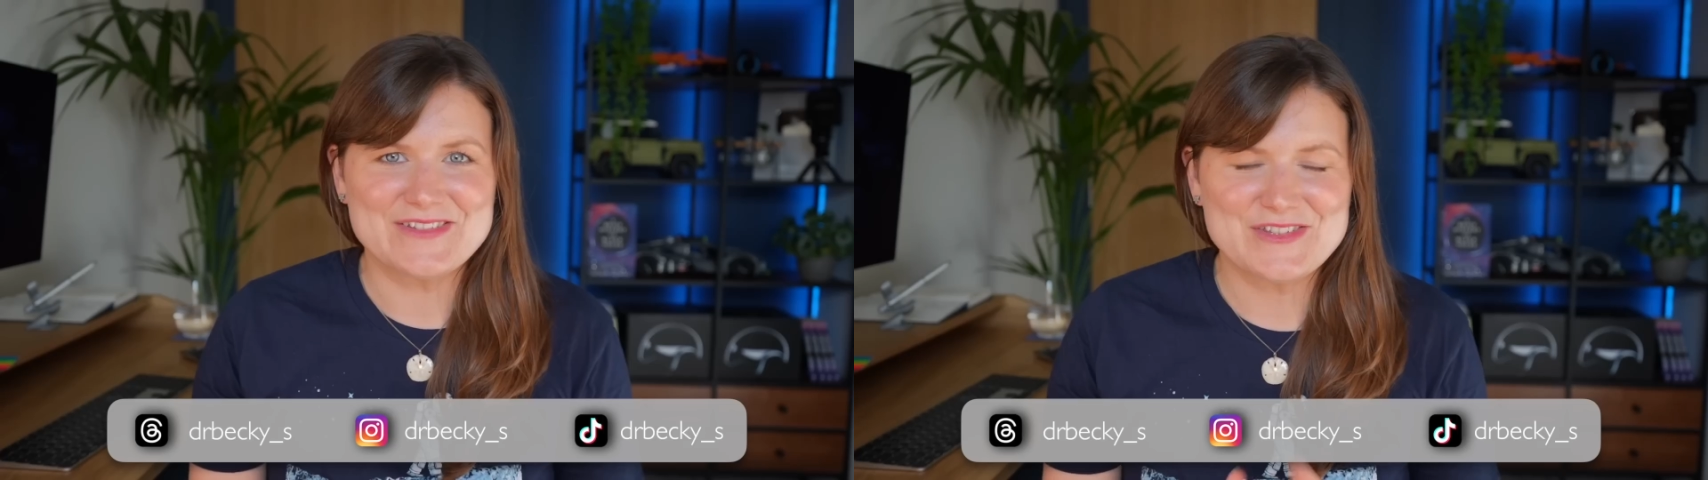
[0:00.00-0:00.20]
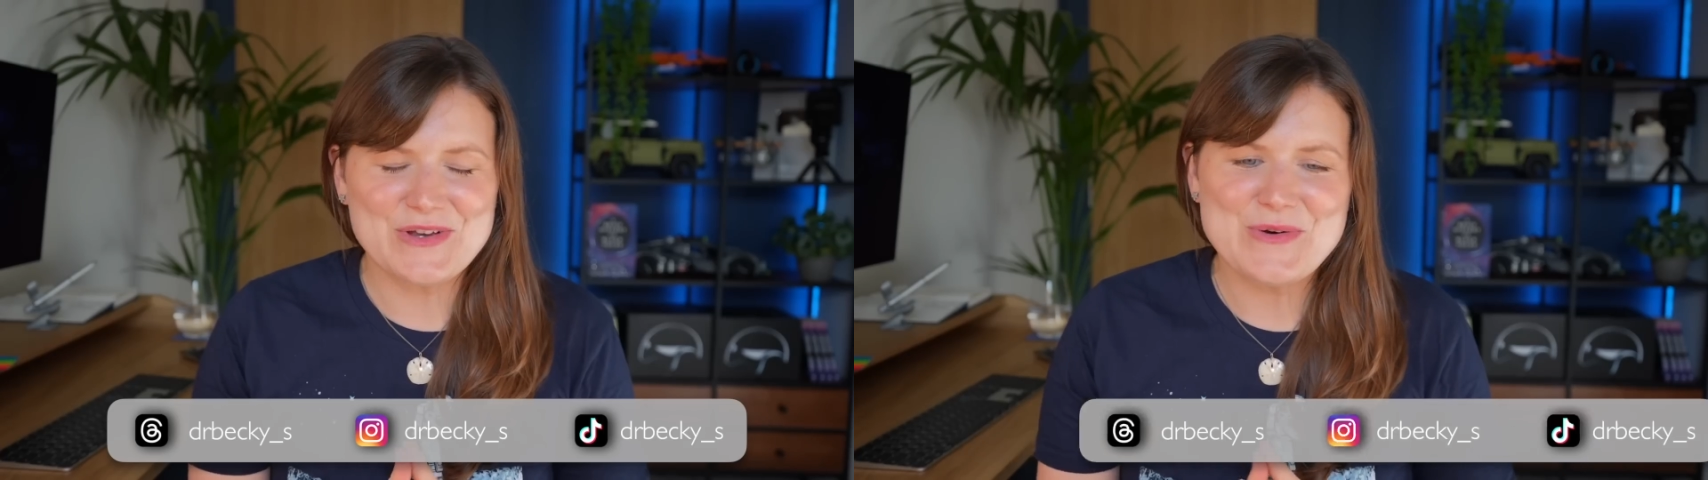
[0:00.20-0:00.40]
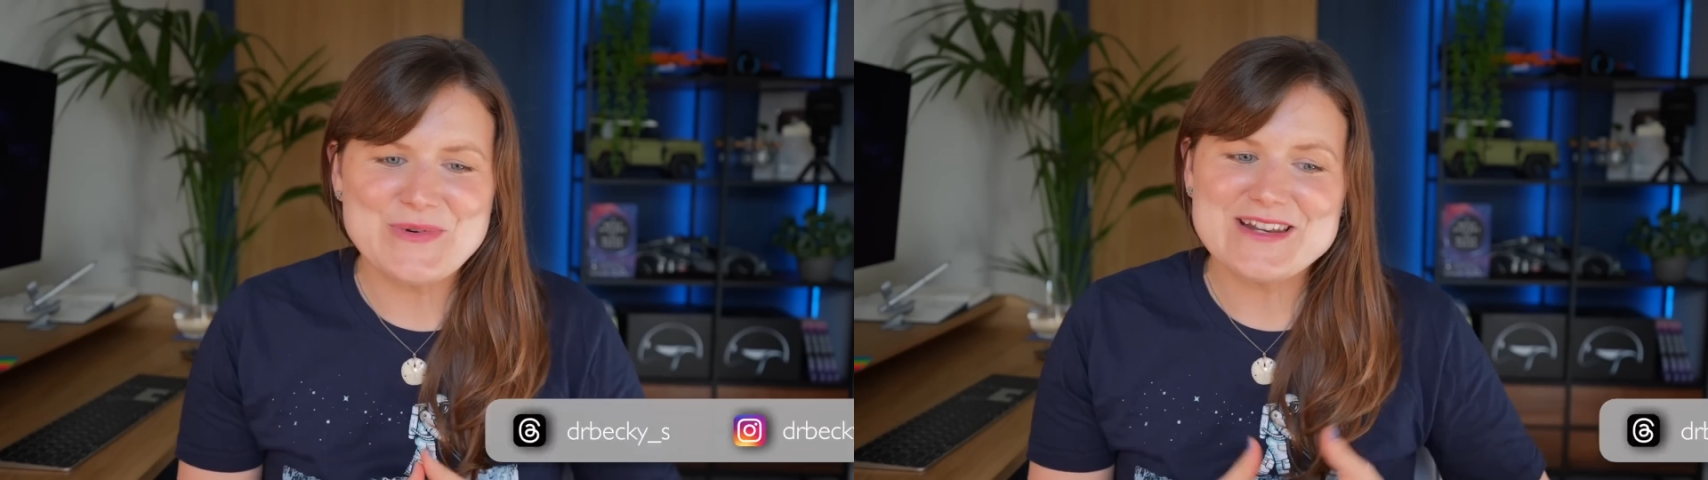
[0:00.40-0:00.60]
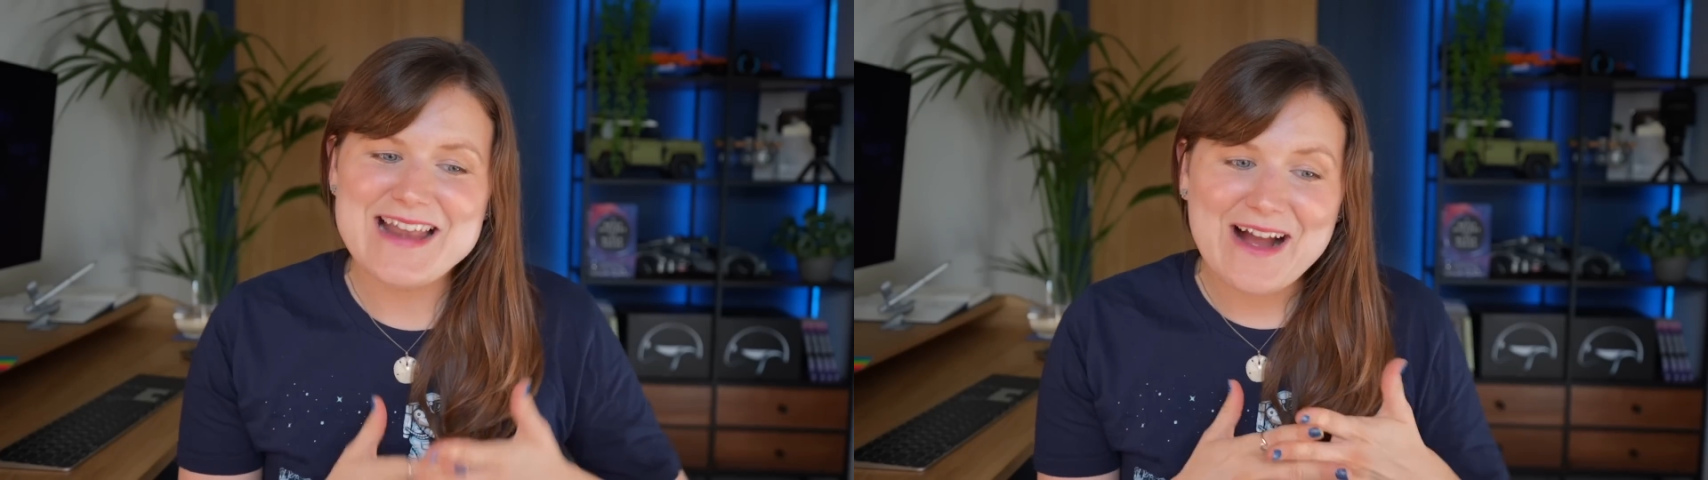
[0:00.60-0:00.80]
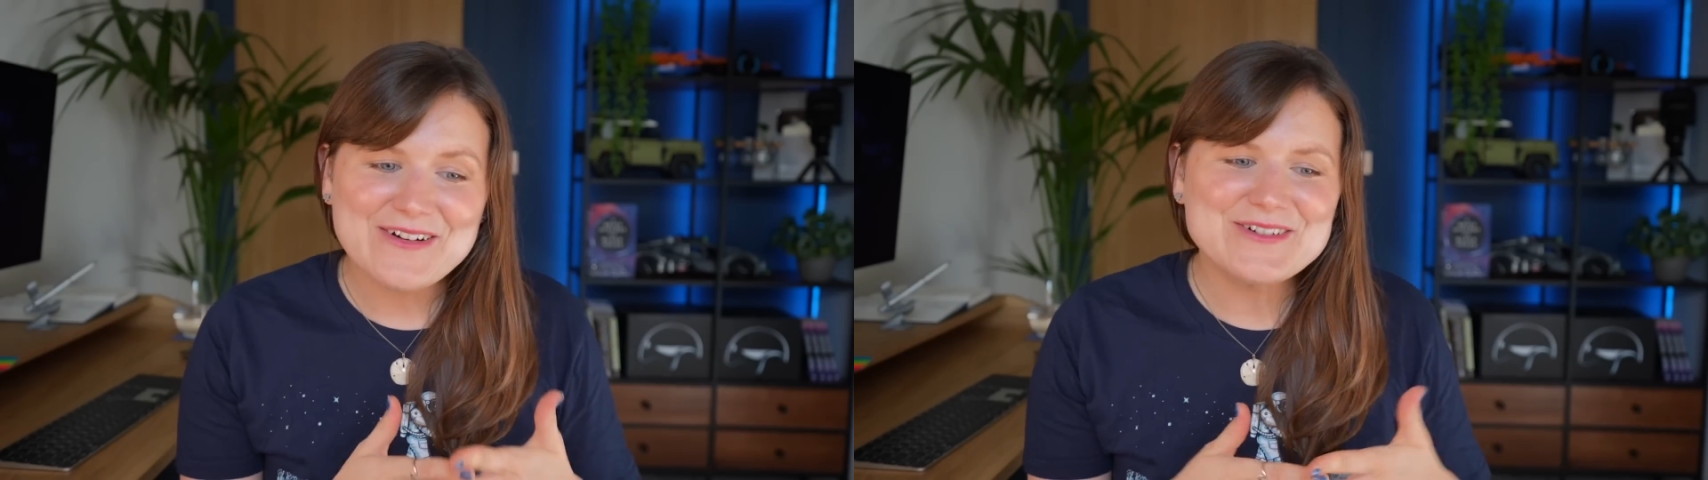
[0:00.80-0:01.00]
So
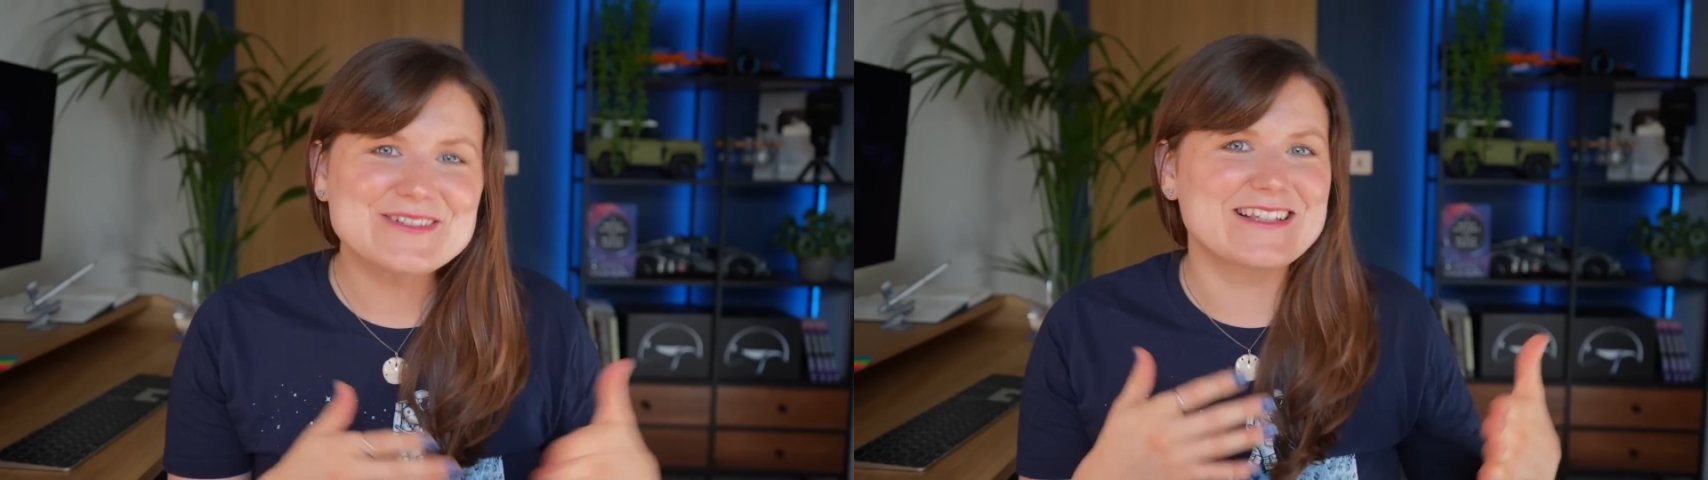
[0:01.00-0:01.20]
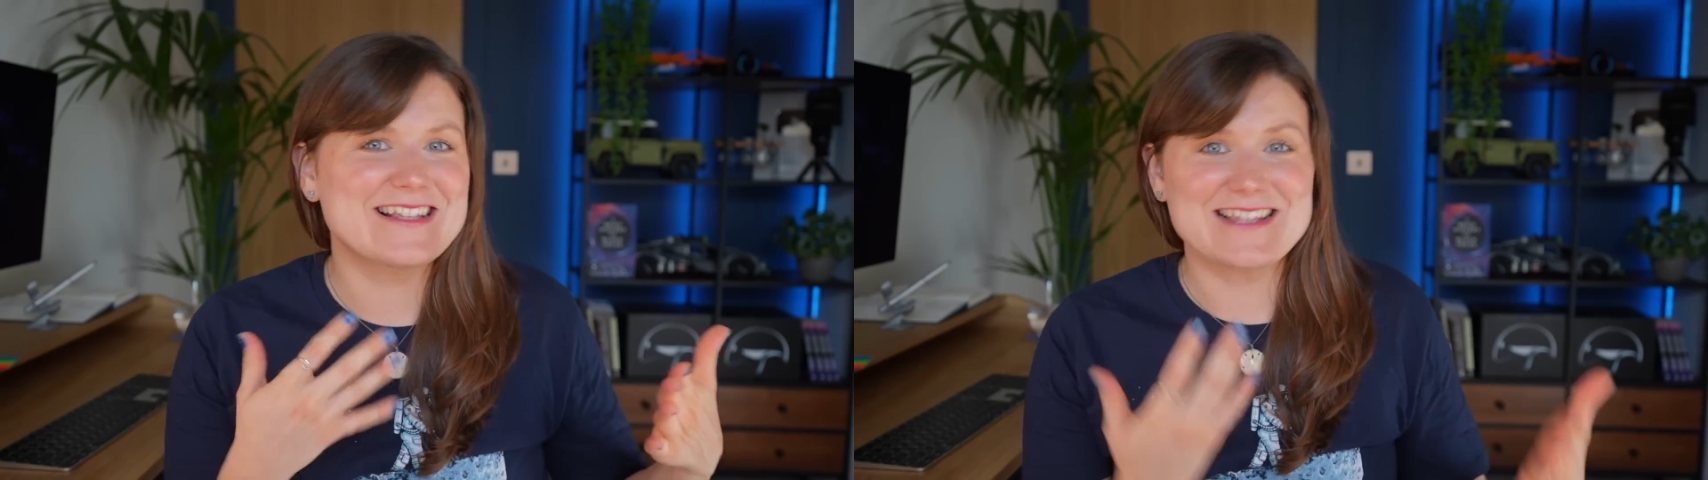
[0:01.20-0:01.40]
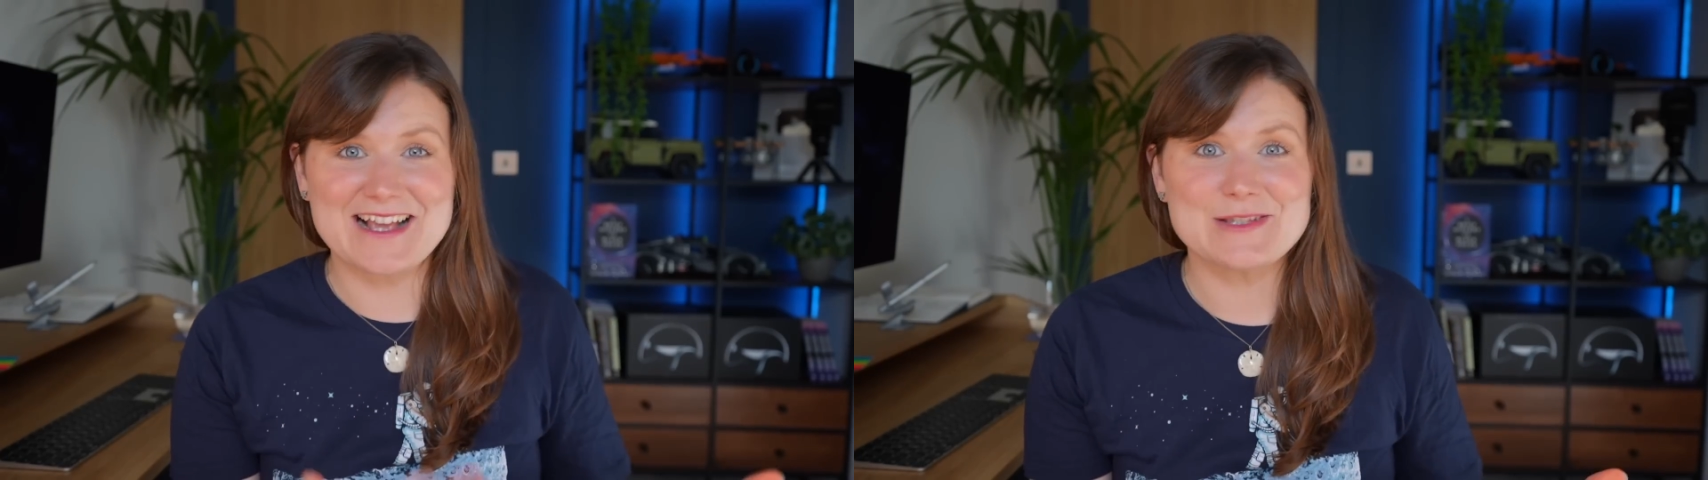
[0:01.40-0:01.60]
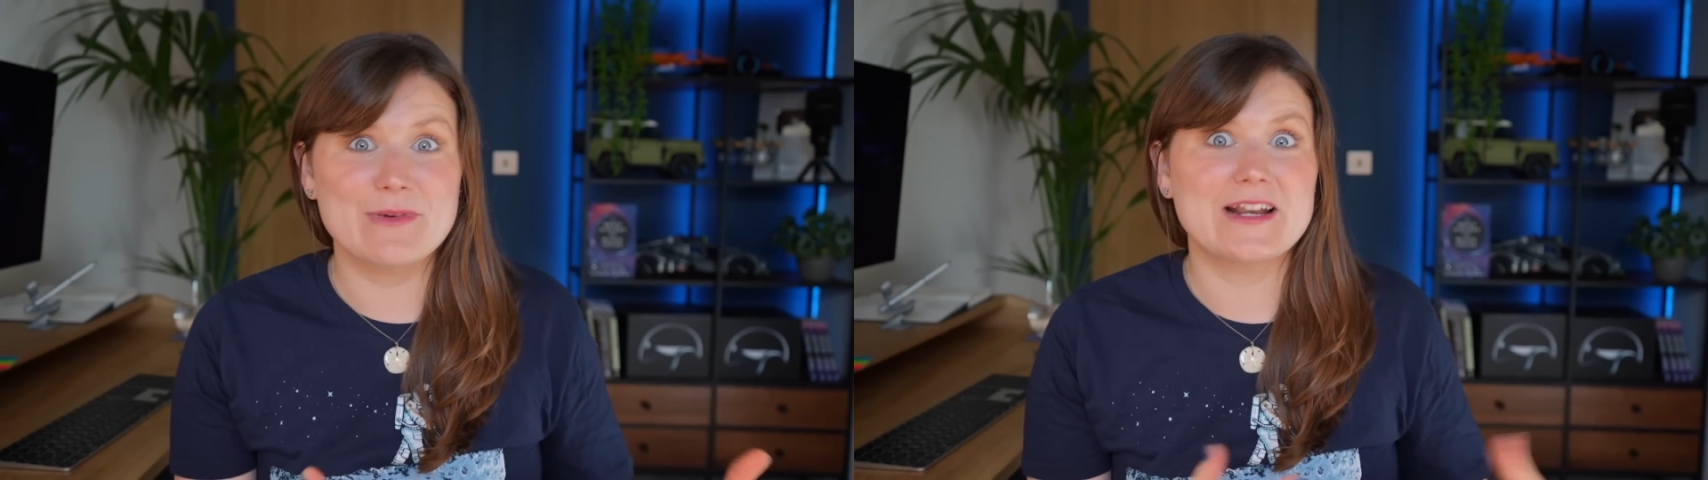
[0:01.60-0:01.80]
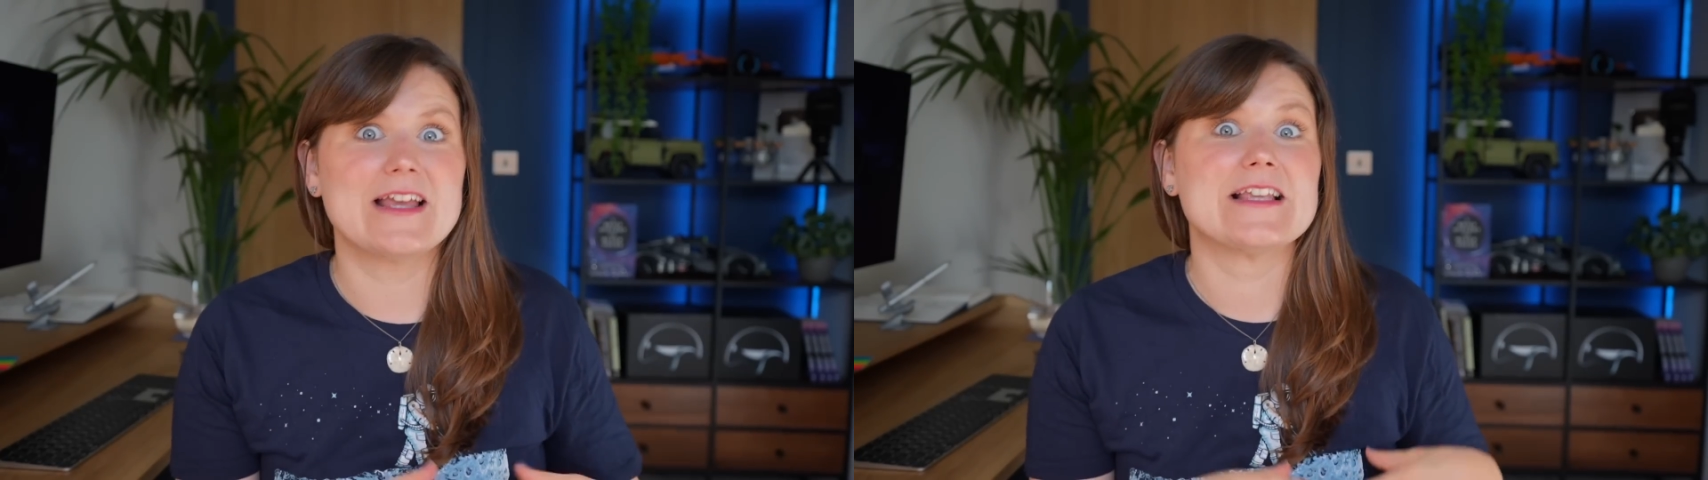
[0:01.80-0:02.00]
now that this
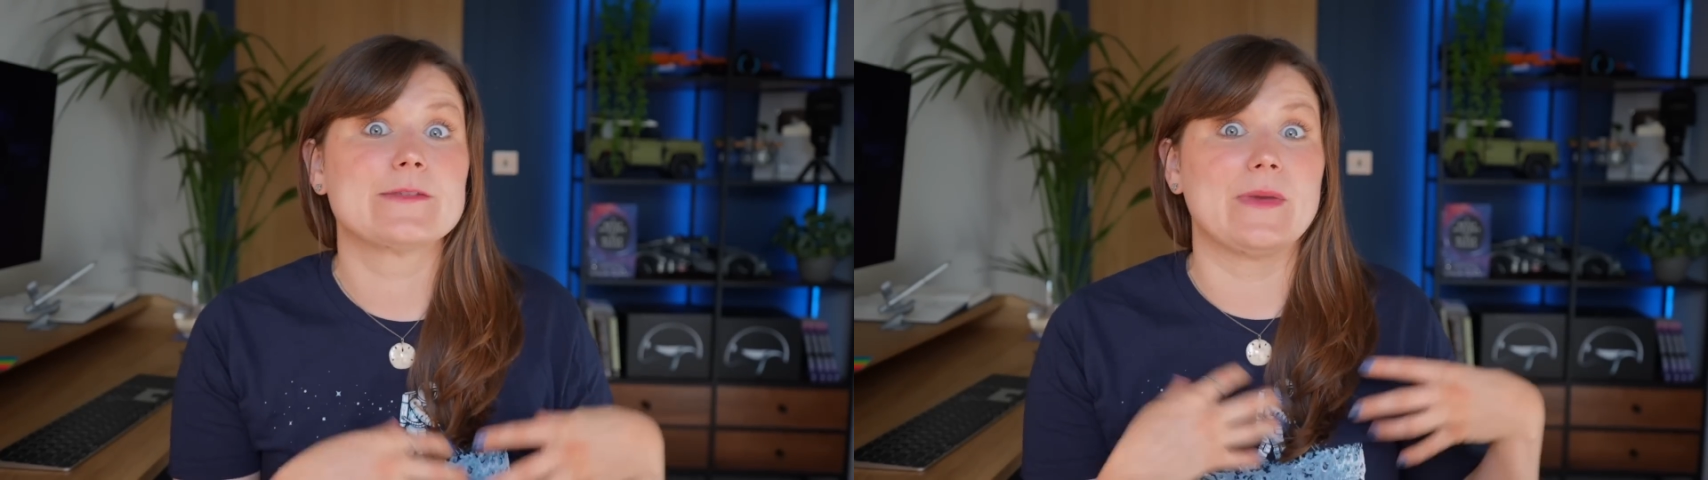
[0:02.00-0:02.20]
exoplanet has